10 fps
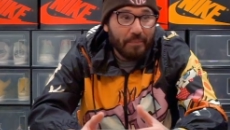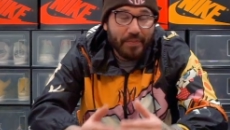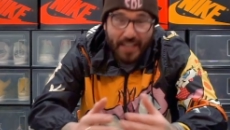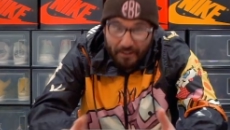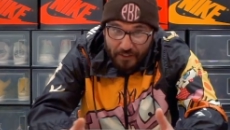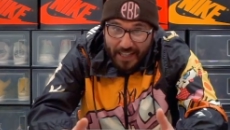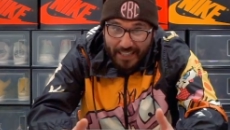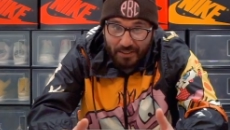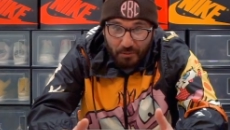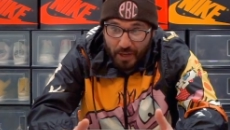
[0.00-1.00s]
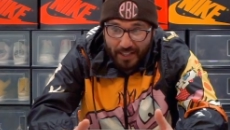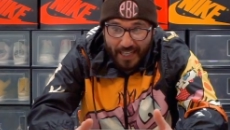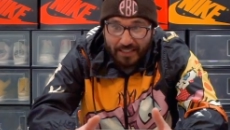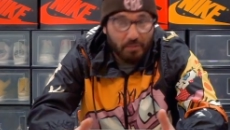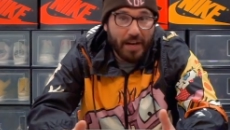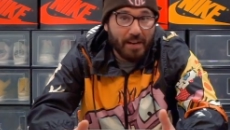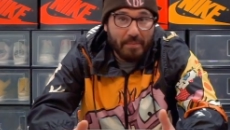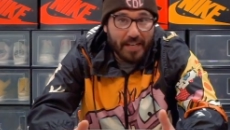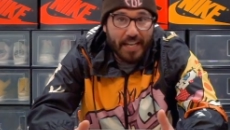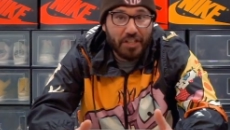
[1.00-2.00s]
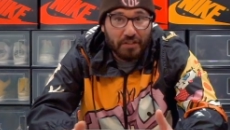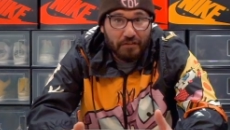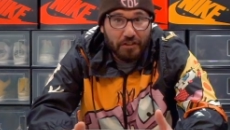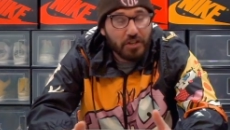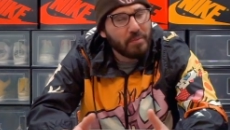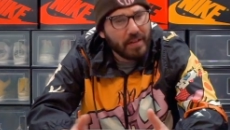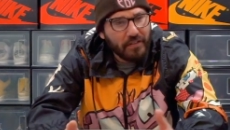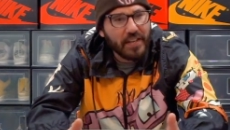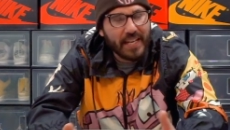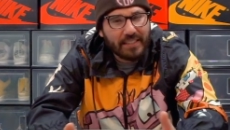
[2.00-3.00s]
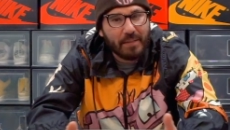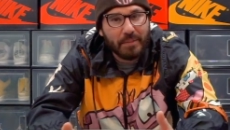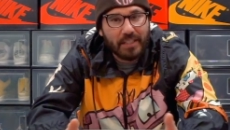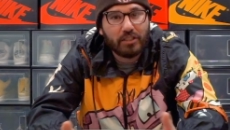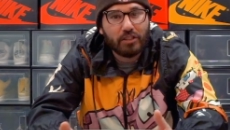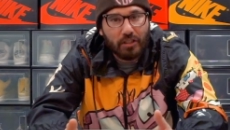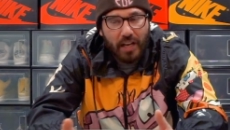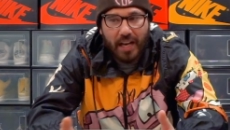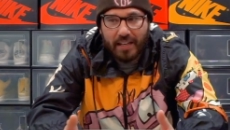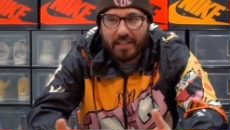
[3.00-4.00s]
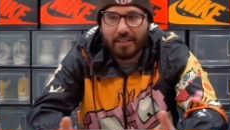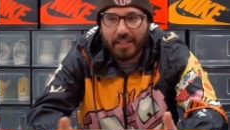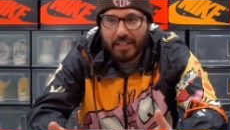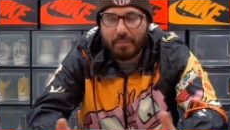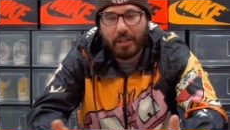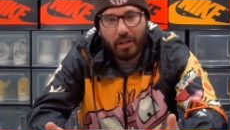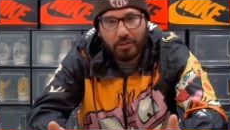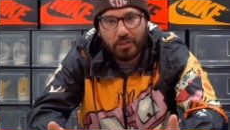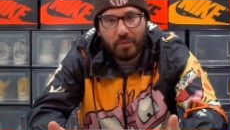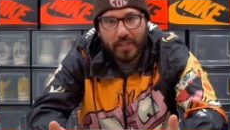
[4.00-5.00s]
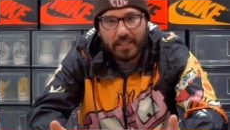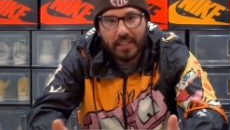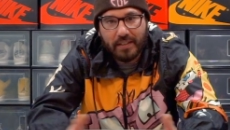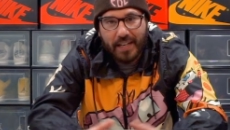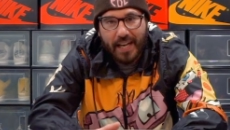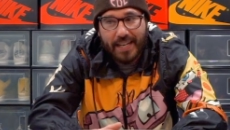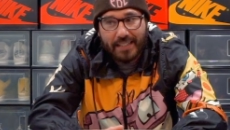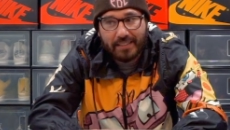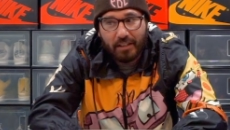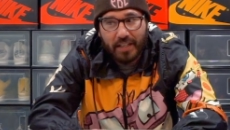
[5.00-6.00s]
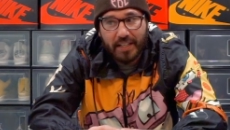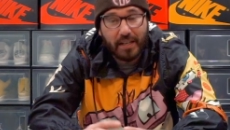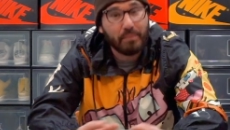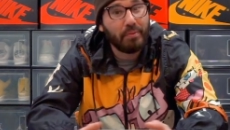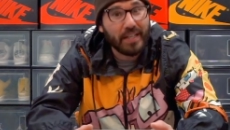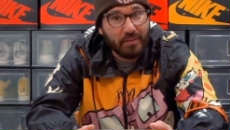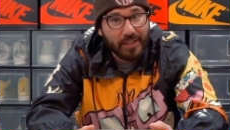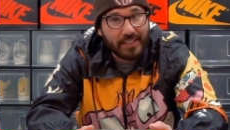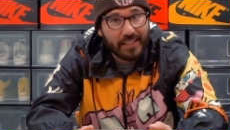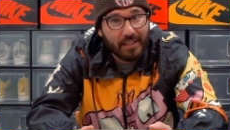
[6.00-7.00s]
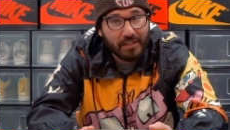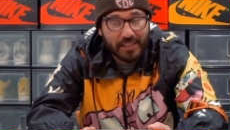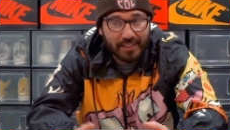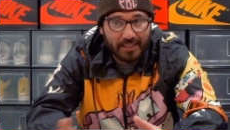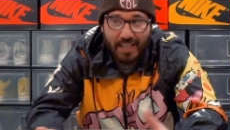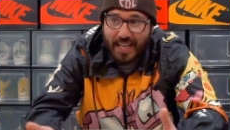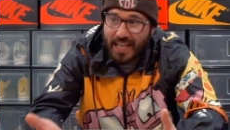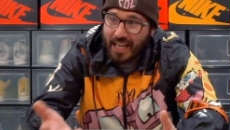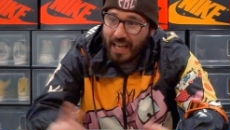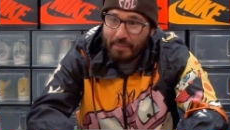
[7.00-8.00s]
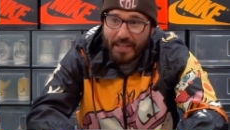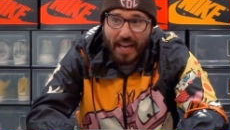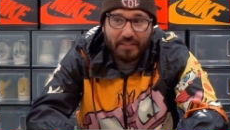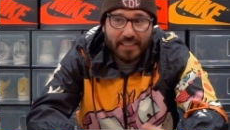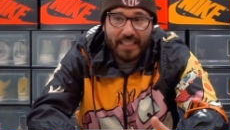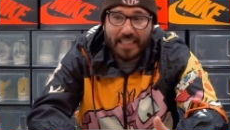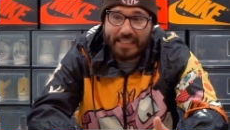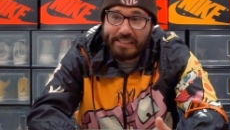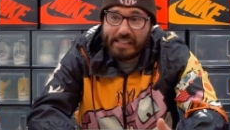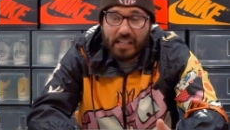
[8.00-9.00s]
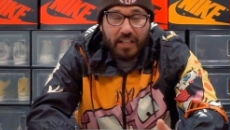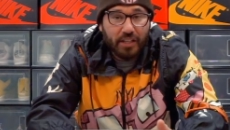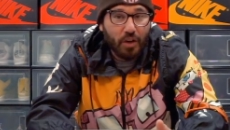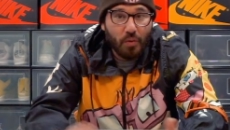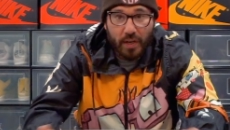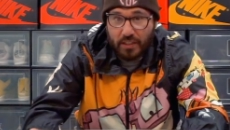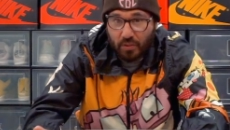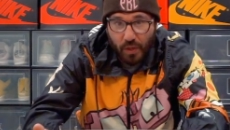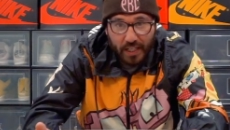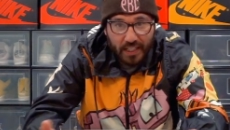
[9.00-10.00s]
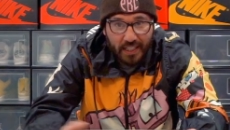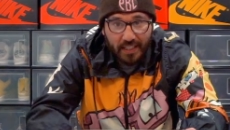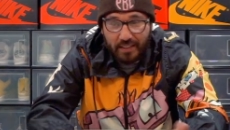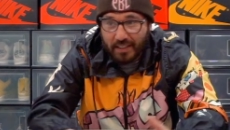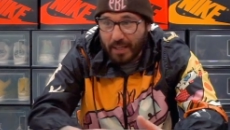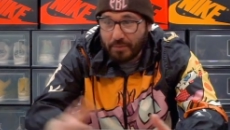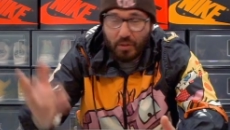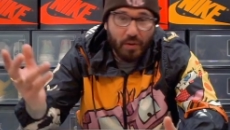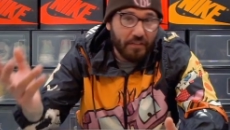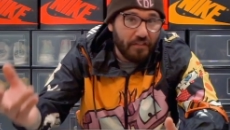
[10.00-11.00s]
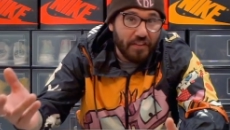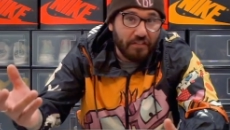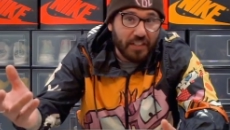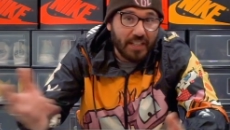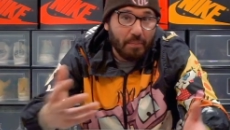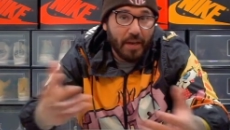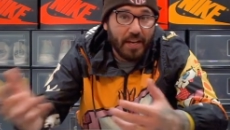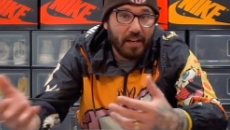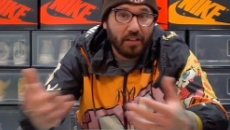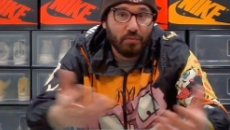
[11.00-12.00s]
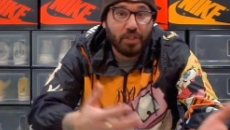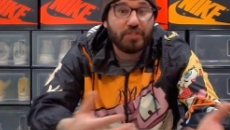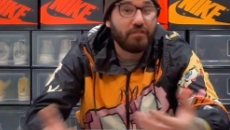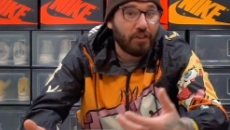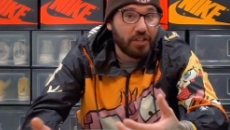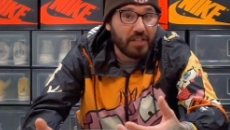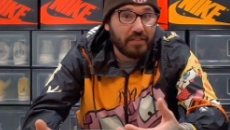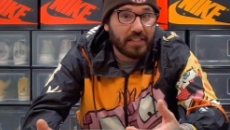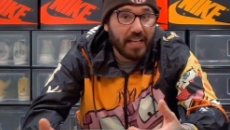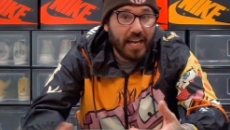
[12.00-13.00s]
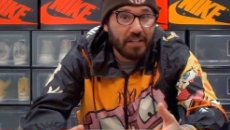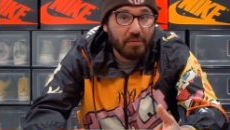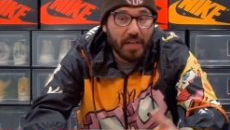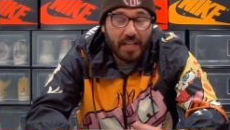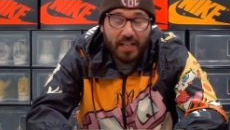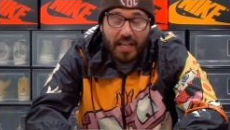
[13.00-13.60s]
definitely that's a recommendation for sure. But if you can get something you know, a little bit closer to retail, not necessarily complete resale, because I mean, I've seen it, you know, 120 up to 150 depending on which version of a slide you want.